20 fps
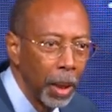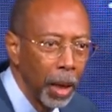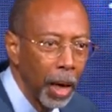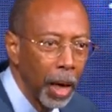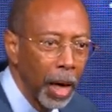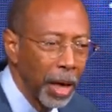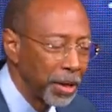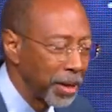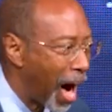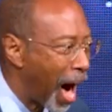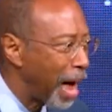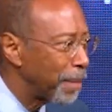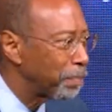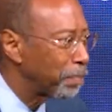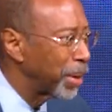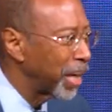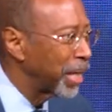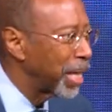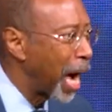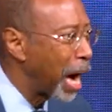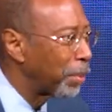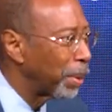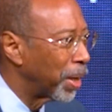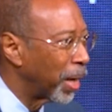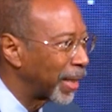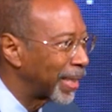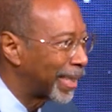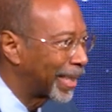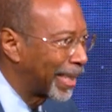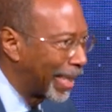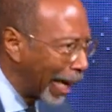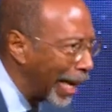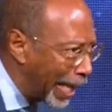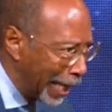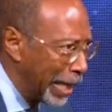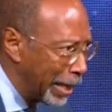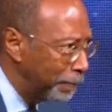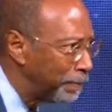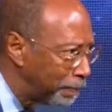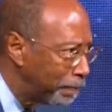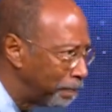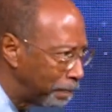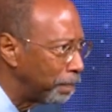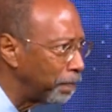and not being able to kill him.